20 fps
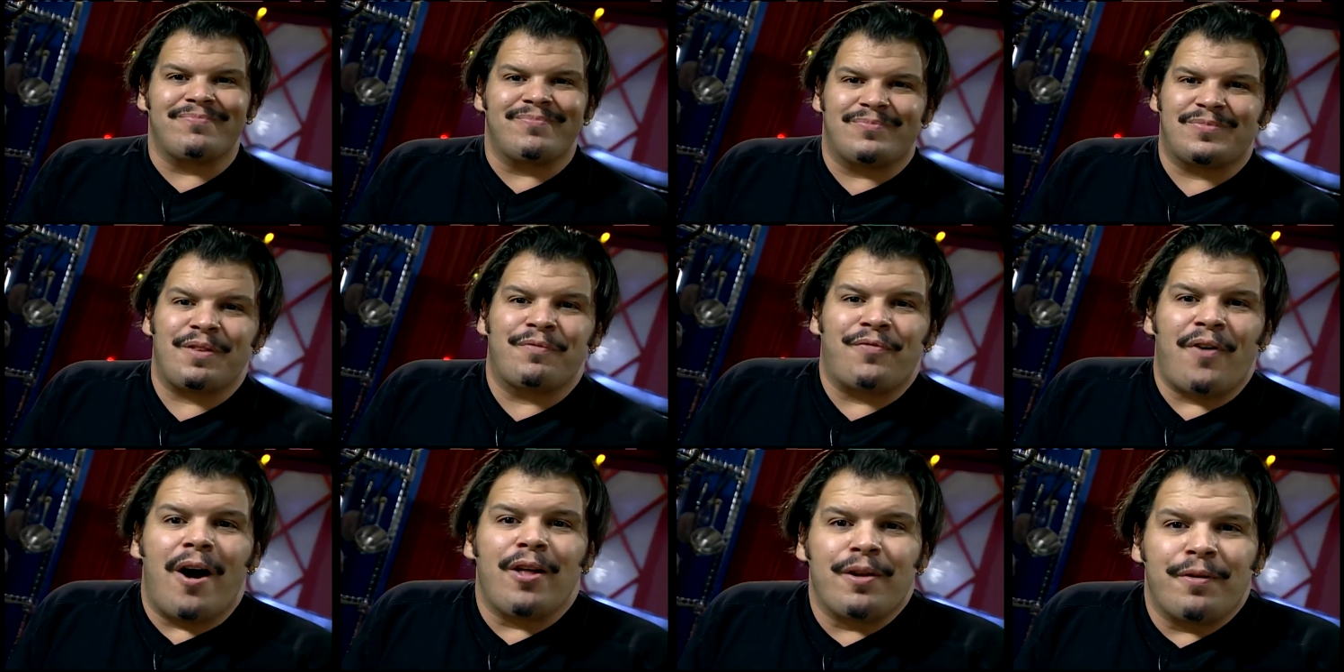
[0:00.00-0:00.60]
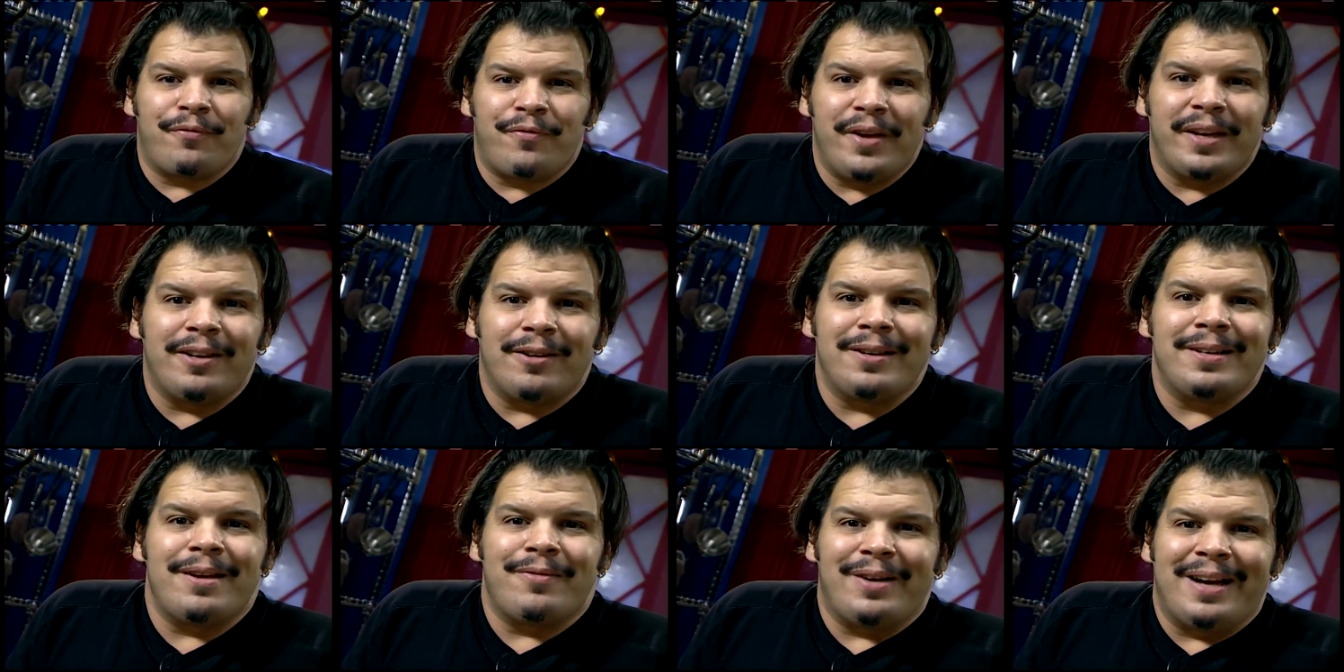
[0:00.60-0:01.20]
The father figure
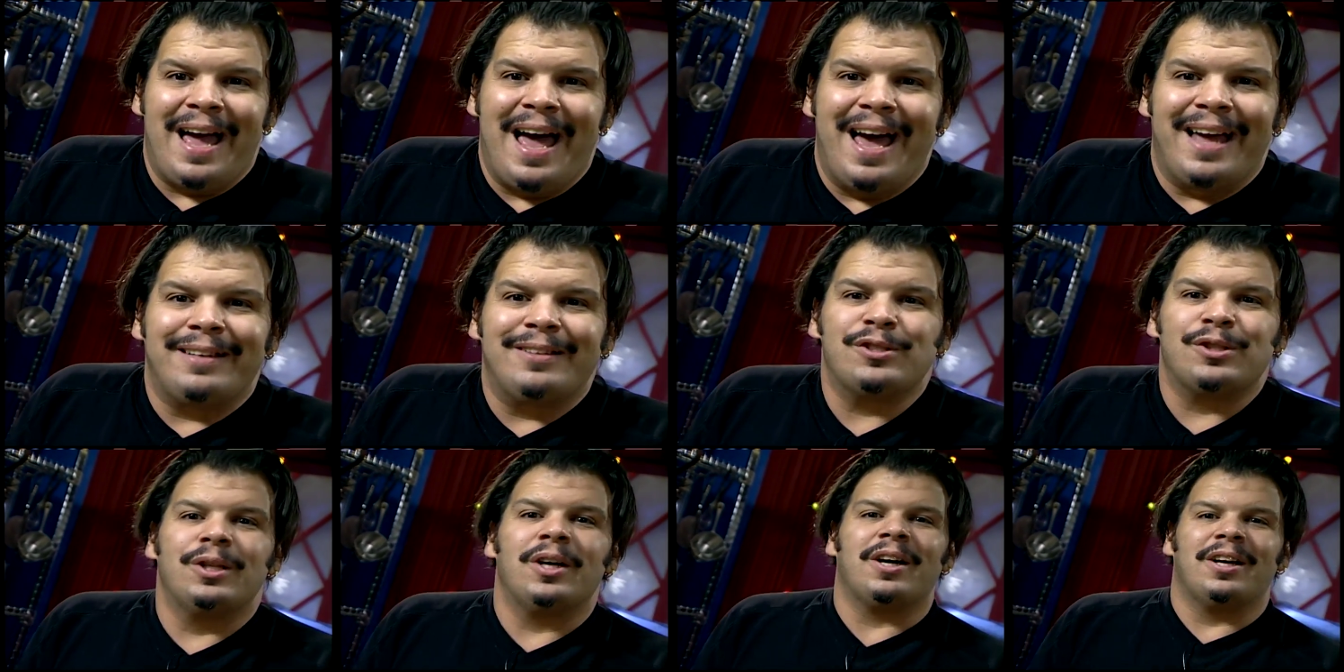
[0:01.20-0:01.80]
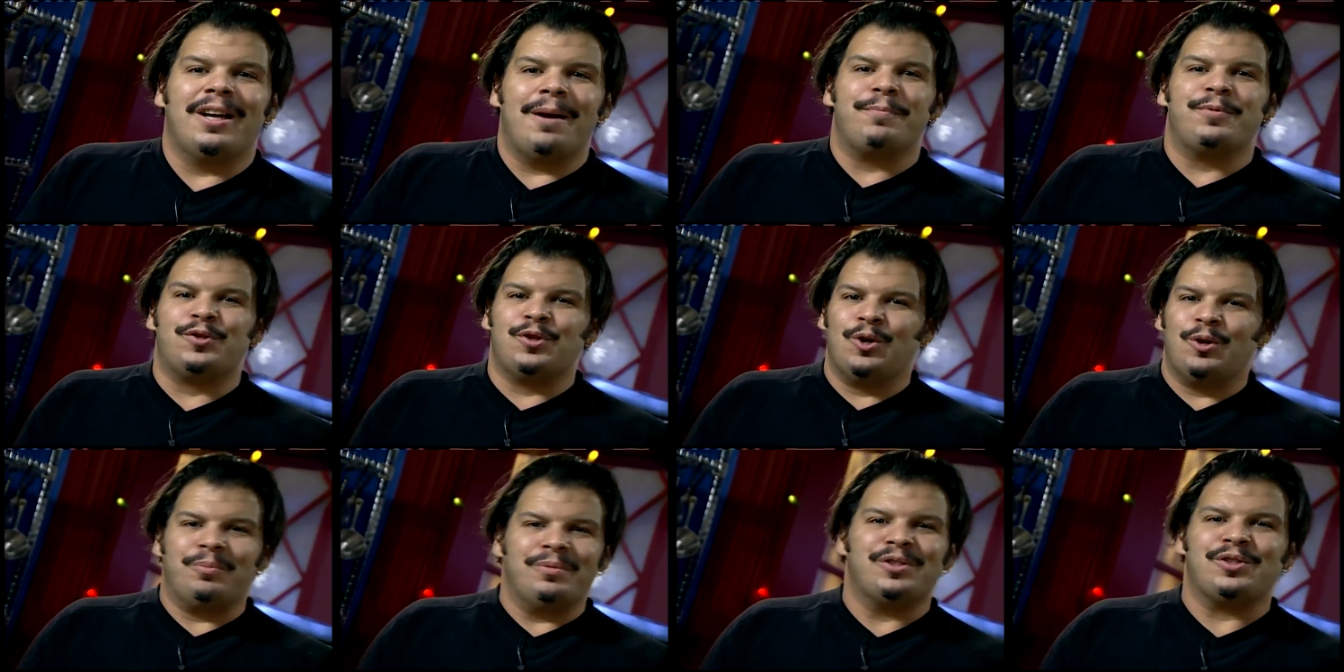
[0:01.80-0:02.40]
he never had, he's looking up
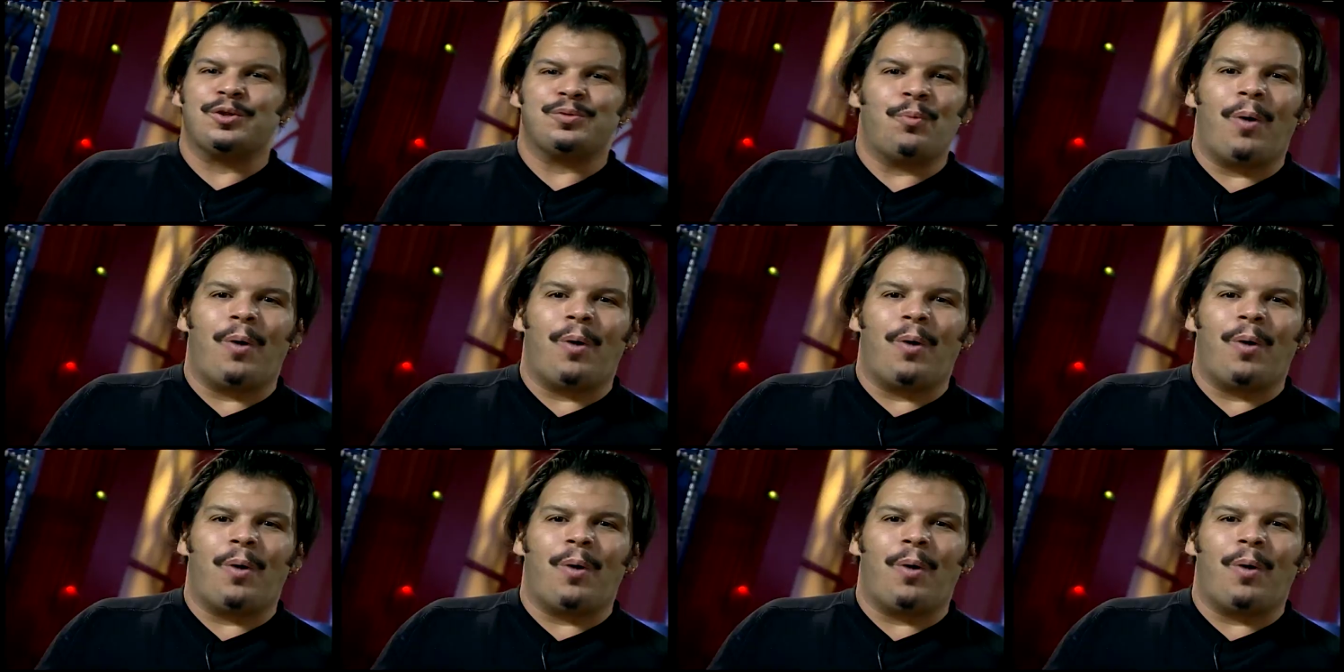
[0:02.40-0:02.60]
to him. He's just